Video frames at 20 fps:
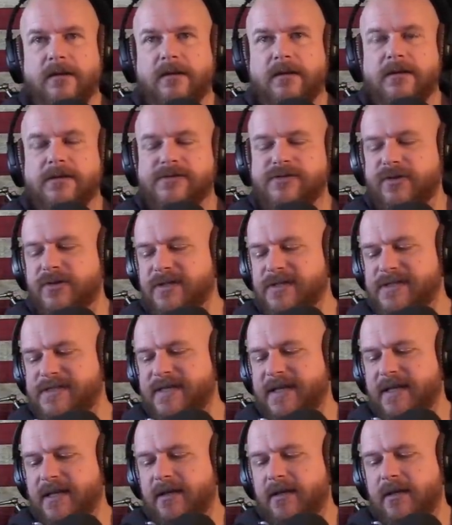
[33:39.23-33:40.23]
So you
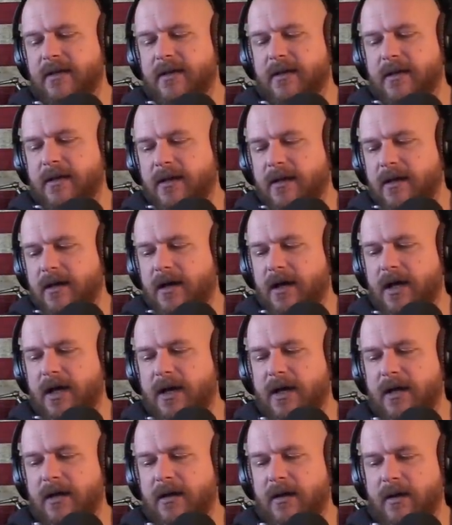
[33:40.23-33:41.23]
see,
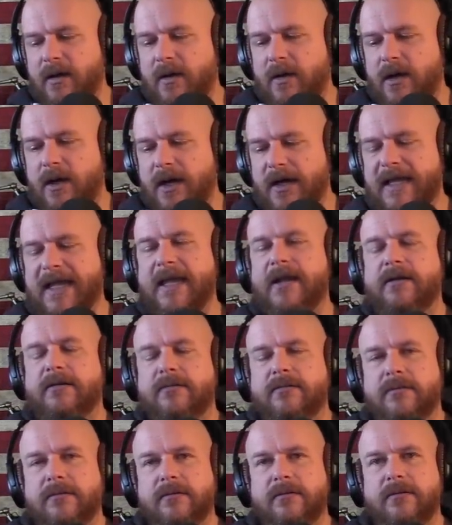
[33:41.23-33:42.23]
uh, again,
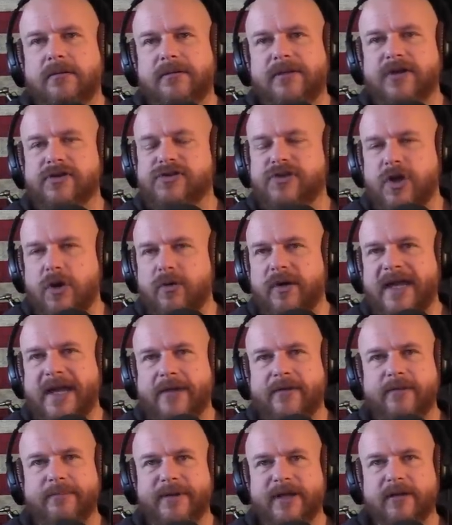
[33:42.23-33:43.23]
there's no
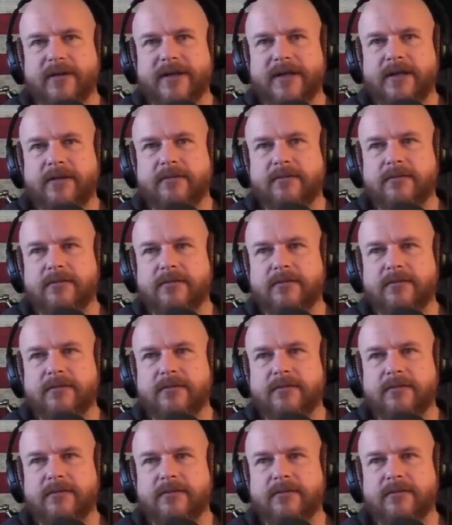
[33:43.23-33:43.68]
accountability.